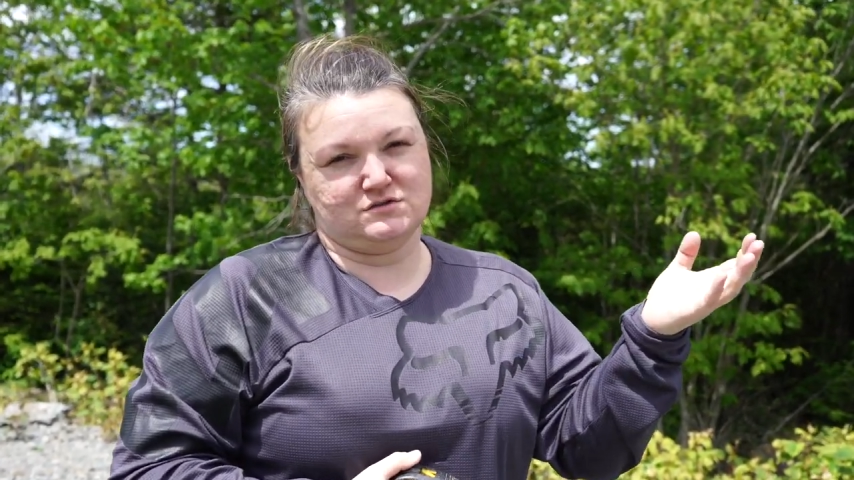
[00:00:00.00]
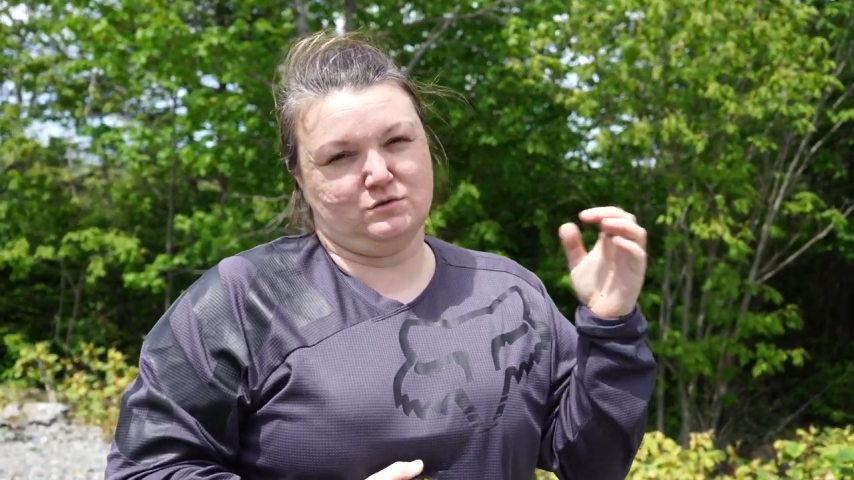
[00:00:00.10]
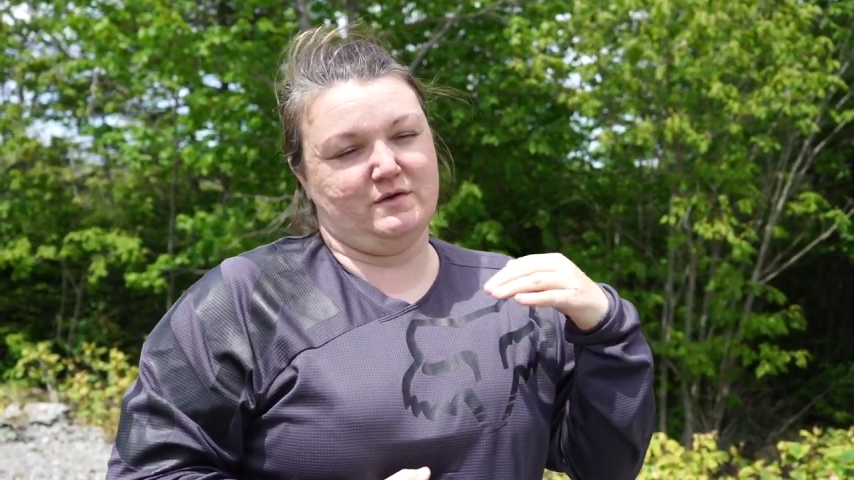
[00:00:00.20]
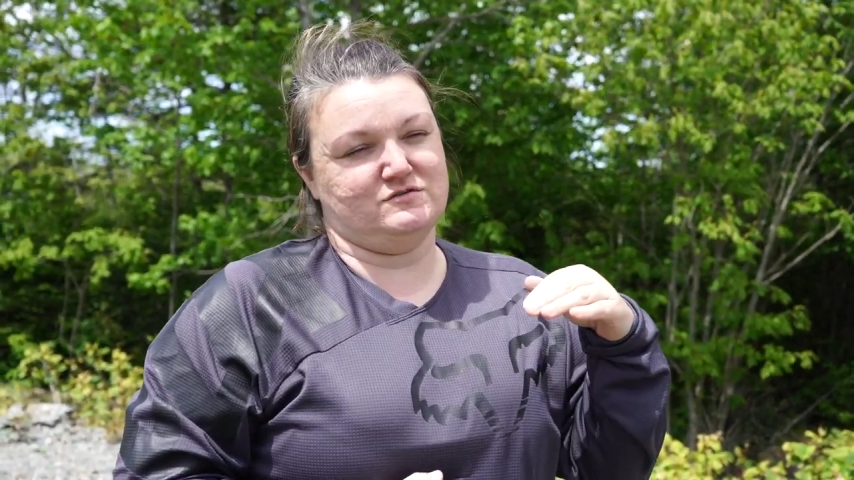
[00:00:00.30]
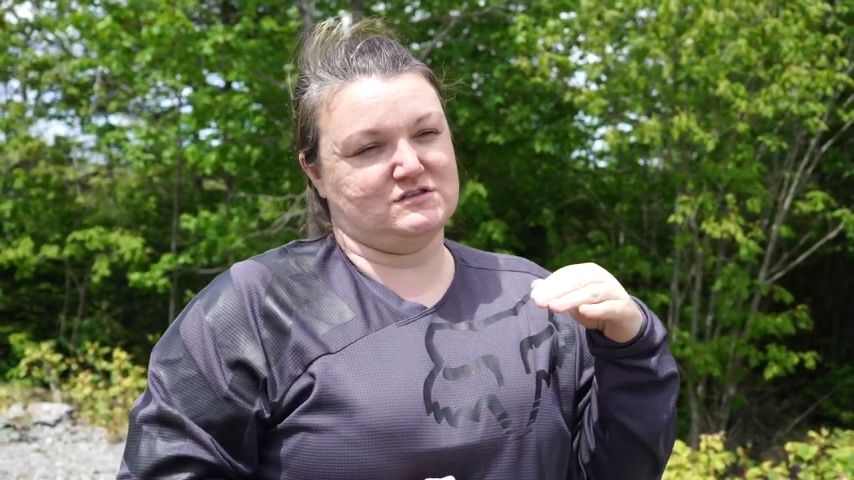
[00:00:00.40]

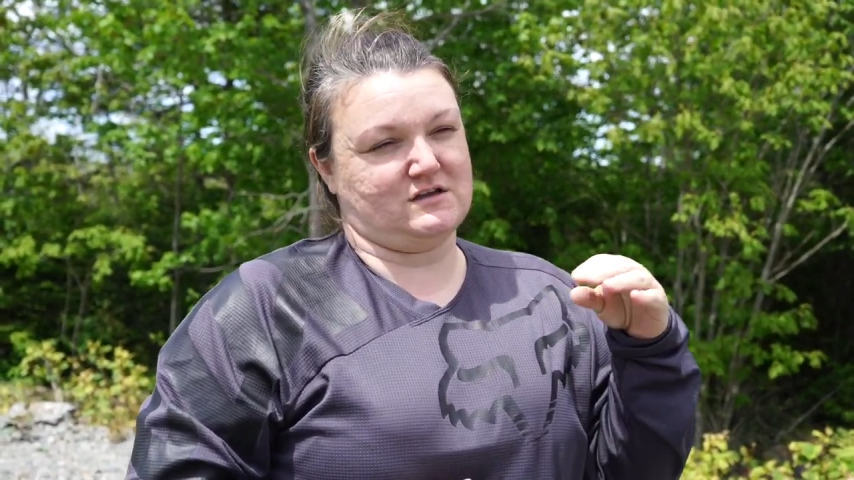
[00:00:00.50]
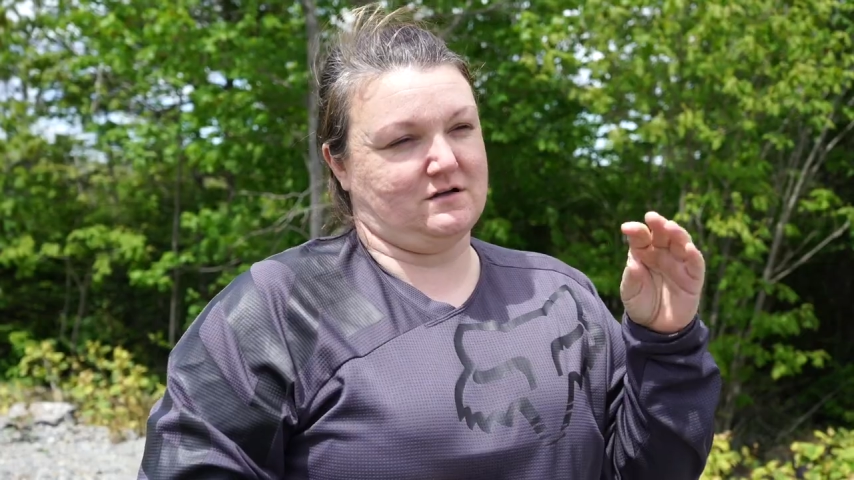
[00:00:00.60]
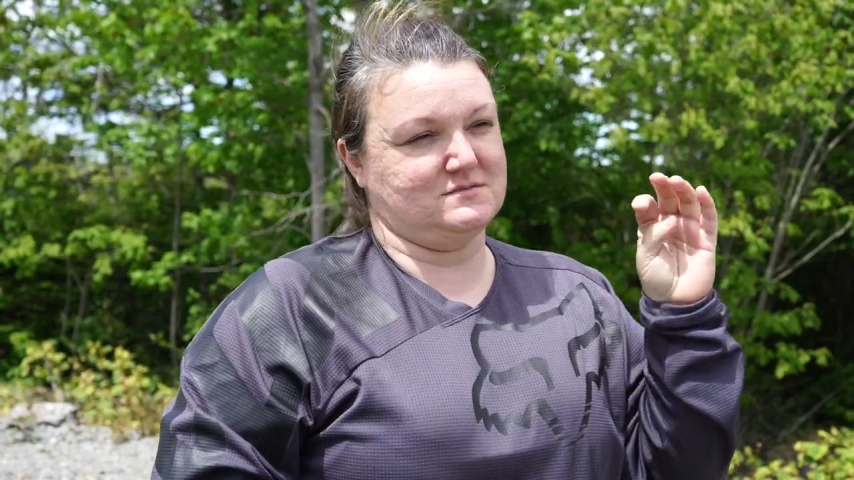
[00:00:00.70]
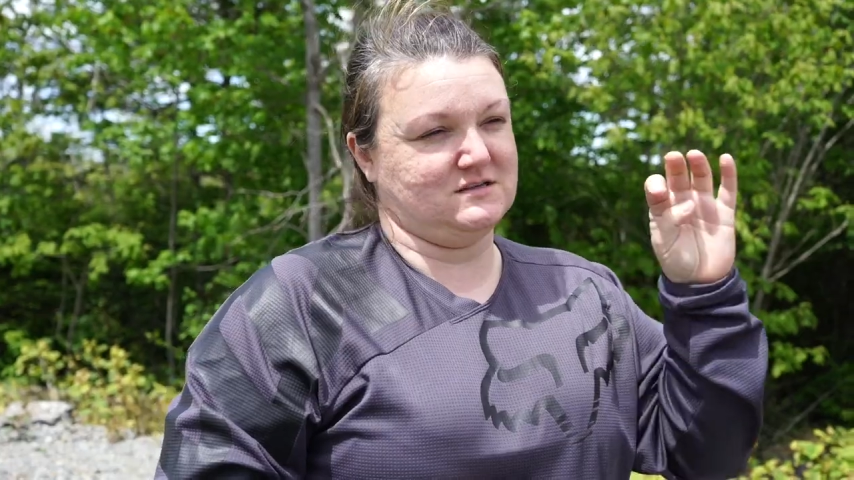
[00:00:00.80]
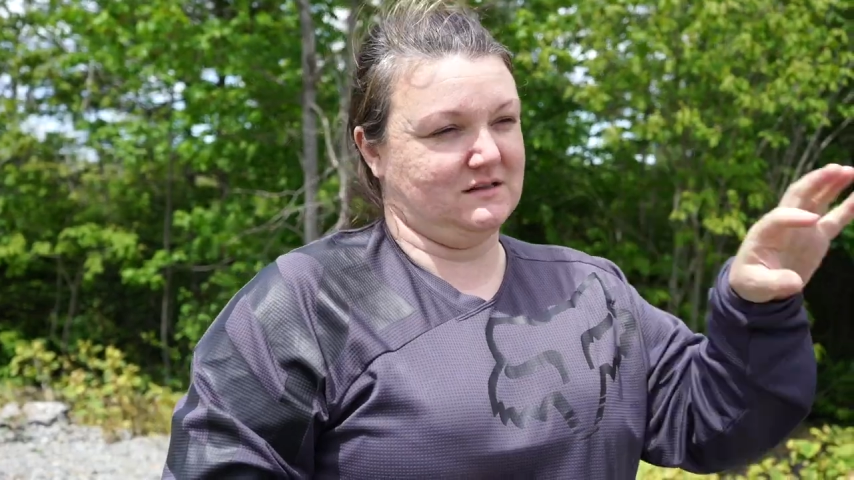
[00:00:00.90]
So we've just
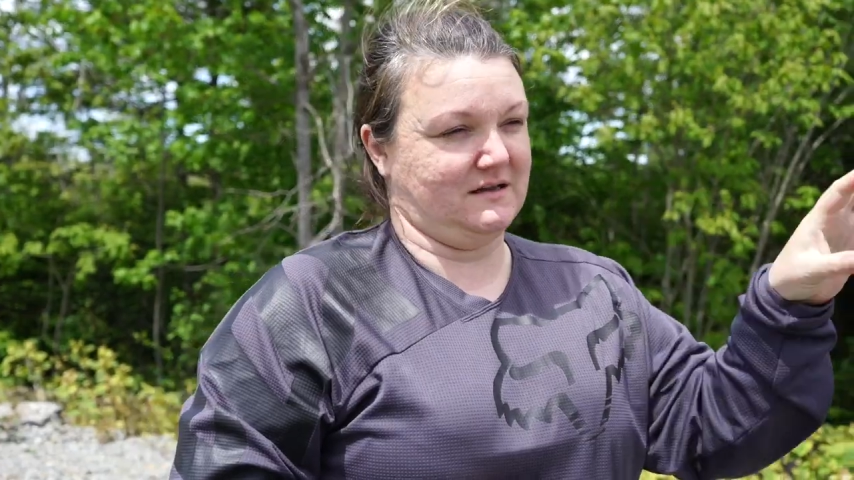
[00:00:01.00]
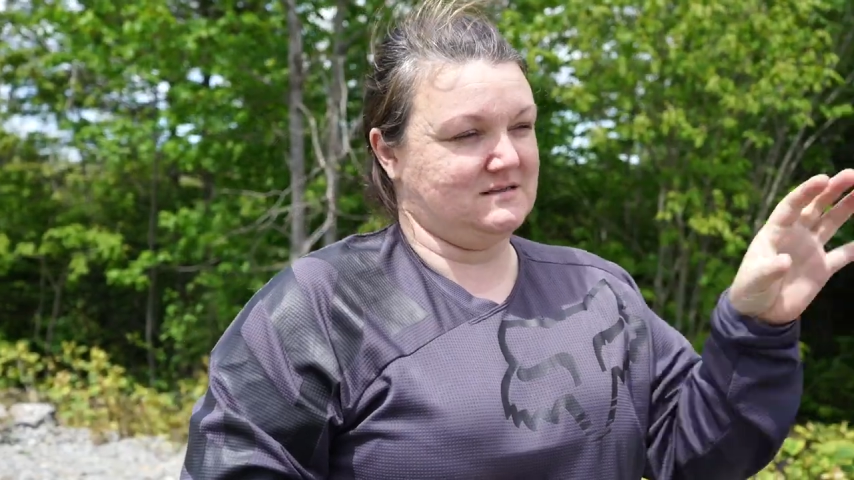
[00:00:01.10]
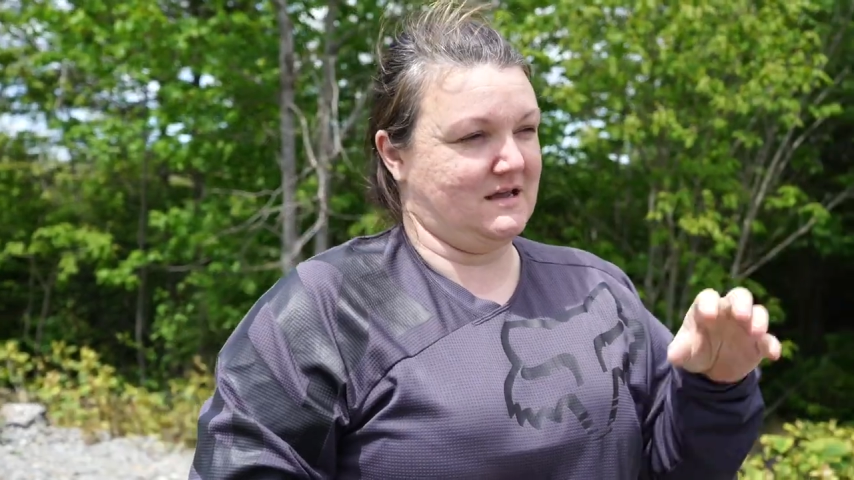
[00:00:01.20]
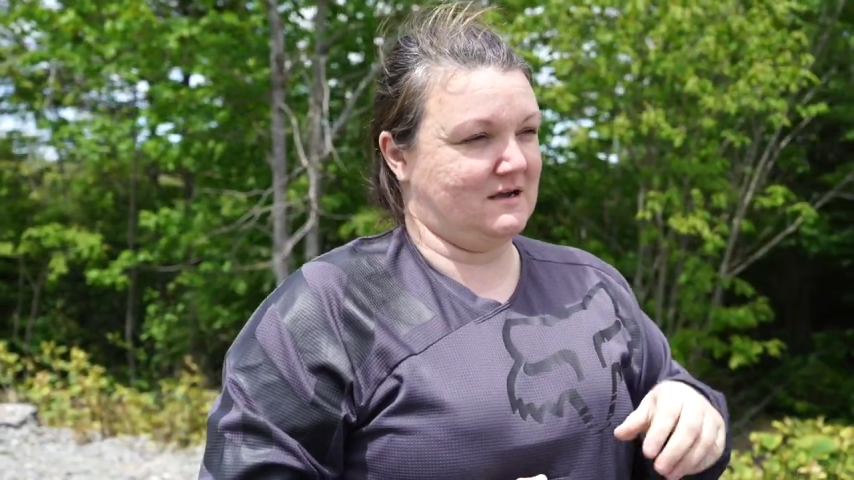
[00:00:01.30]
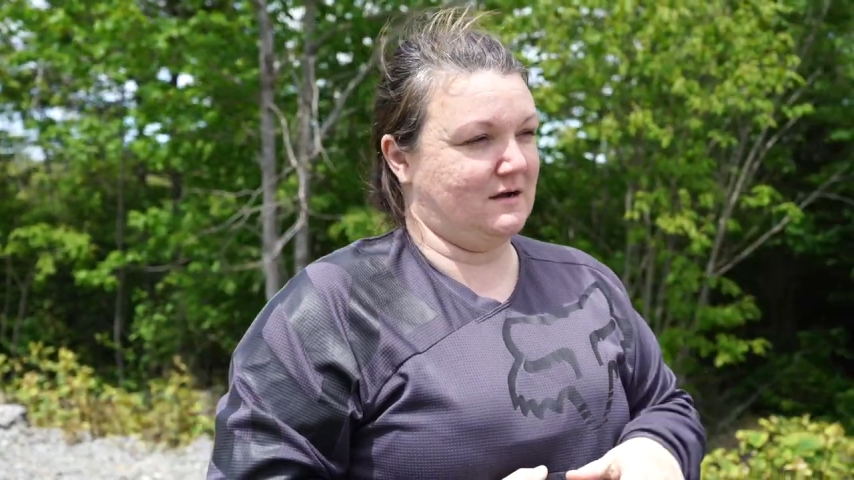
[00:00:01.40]
come to like
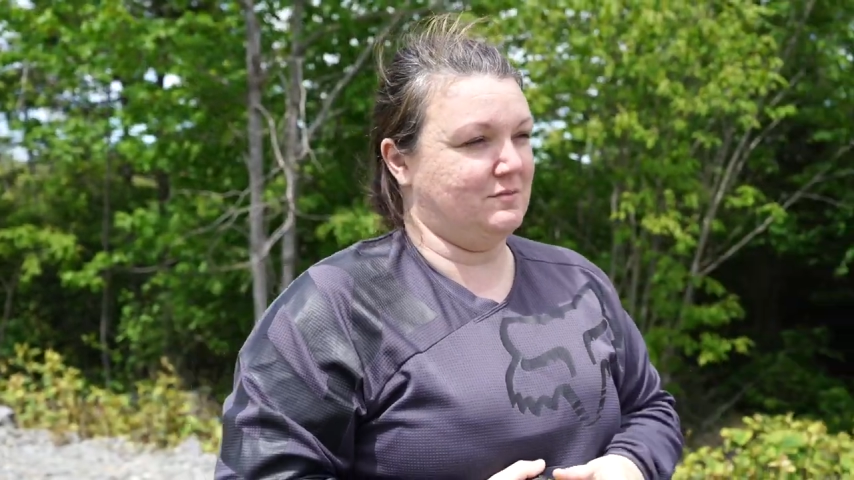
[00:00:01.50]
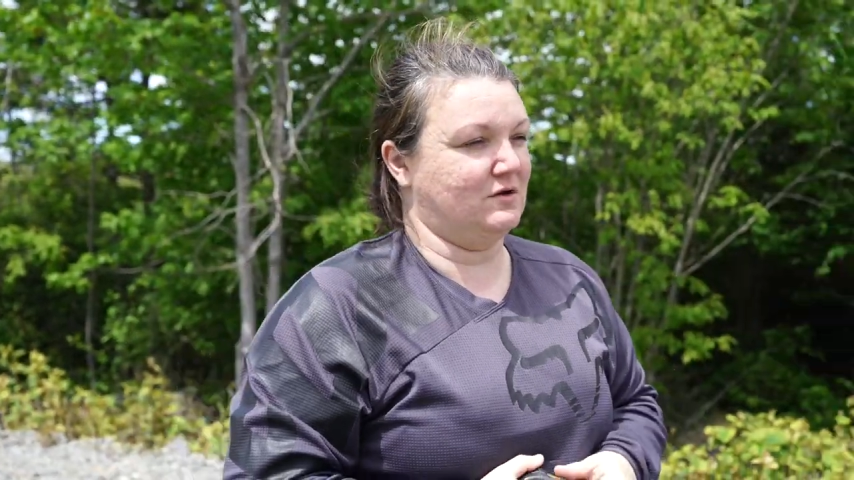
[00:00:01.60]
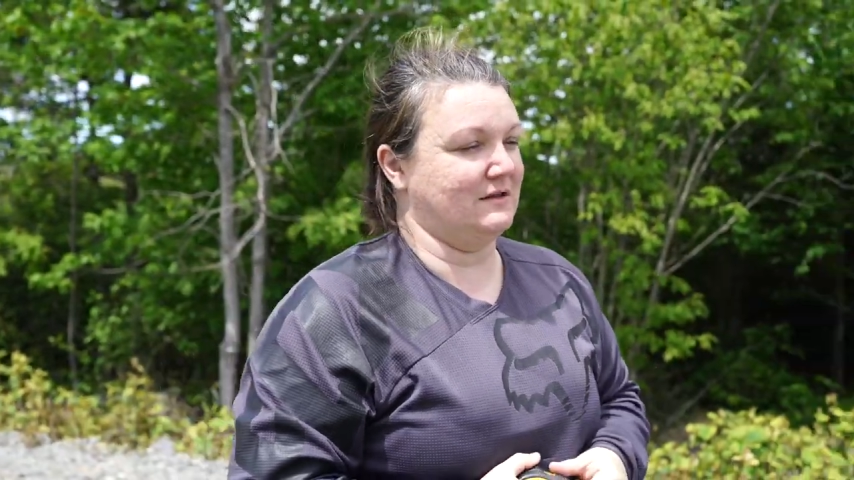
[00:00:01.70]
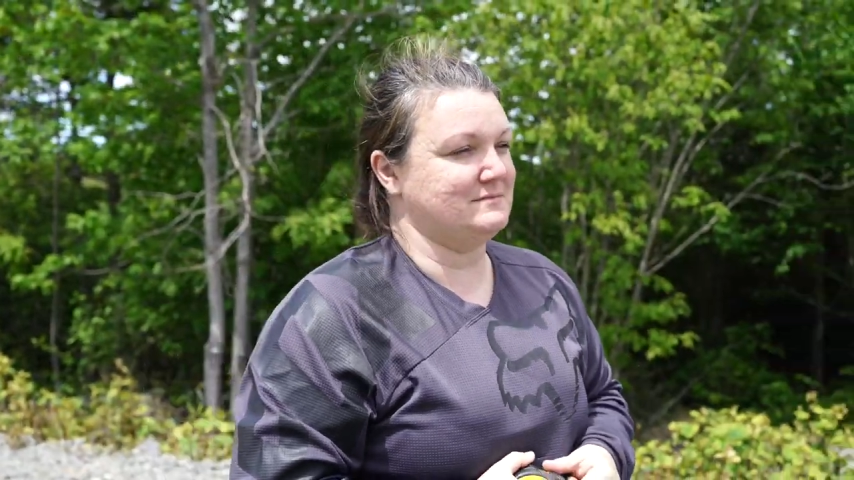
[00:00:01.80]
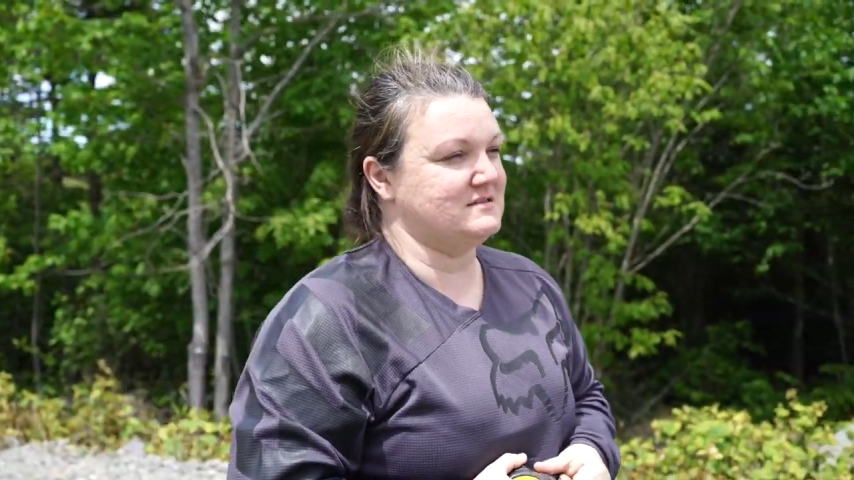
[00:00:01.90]
take a couple
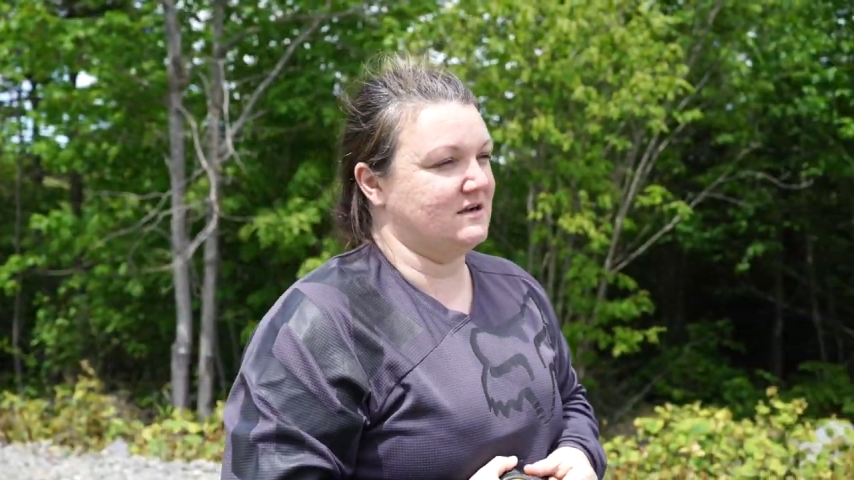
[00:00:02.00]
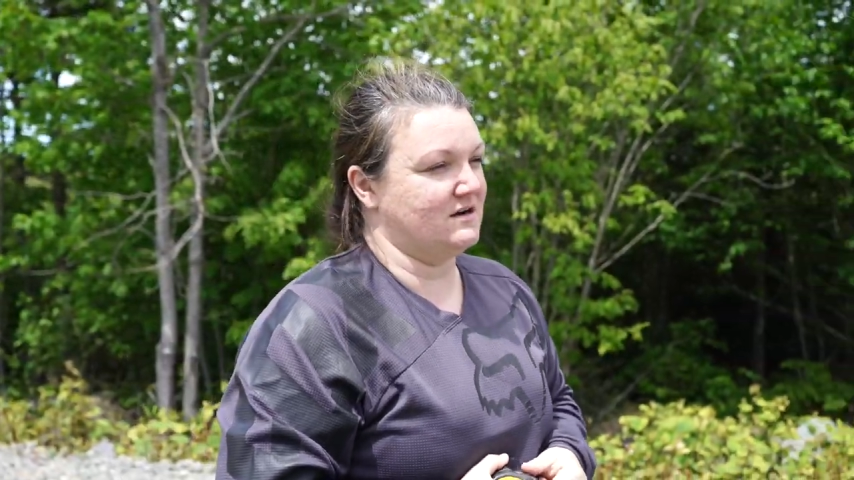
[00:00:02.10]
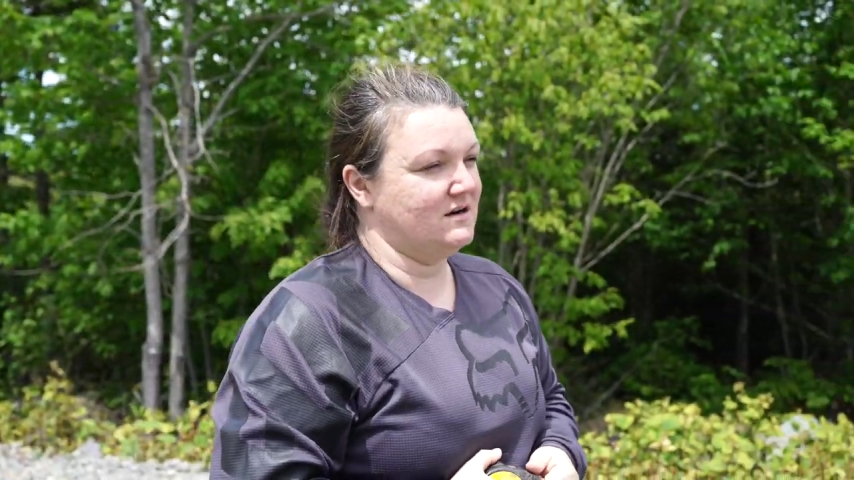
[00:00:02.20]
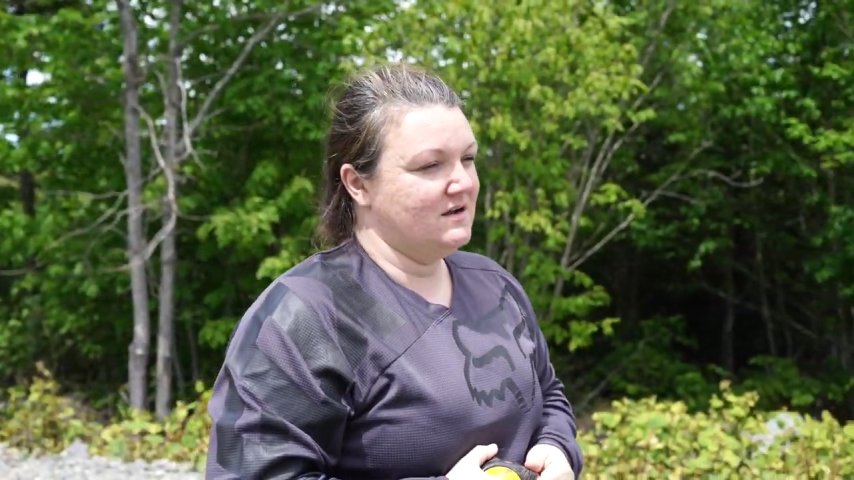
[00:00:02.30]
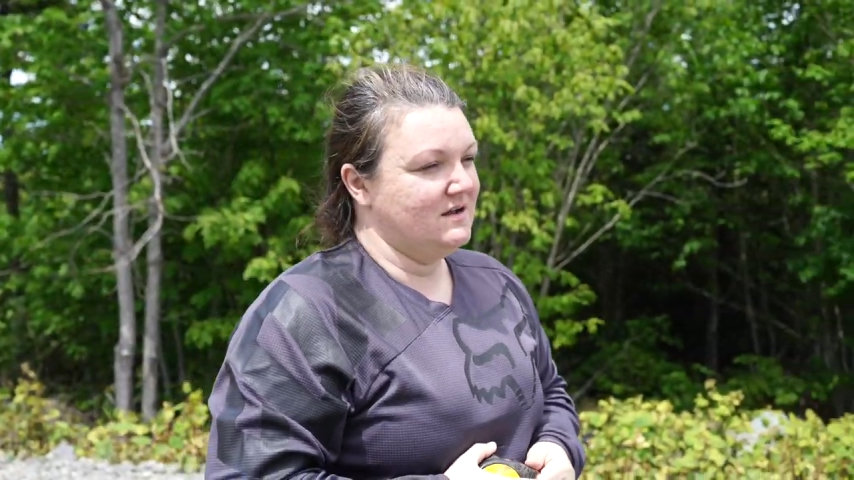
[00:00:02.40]
clips
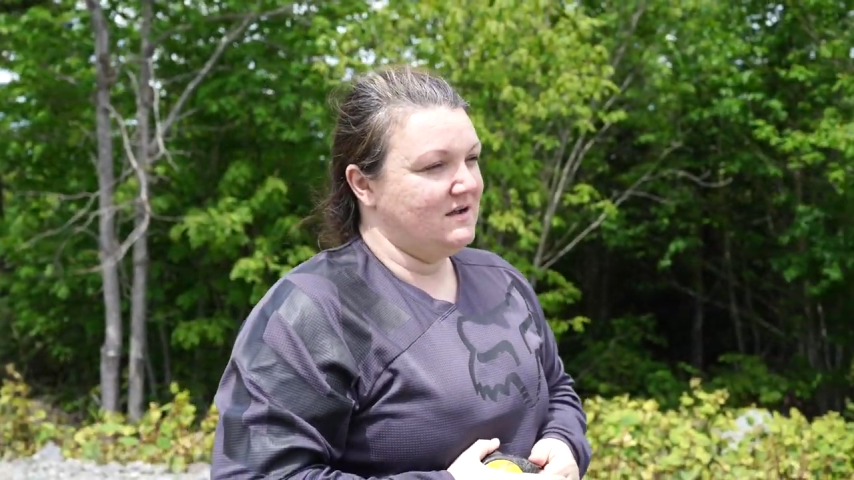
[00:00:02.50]
here.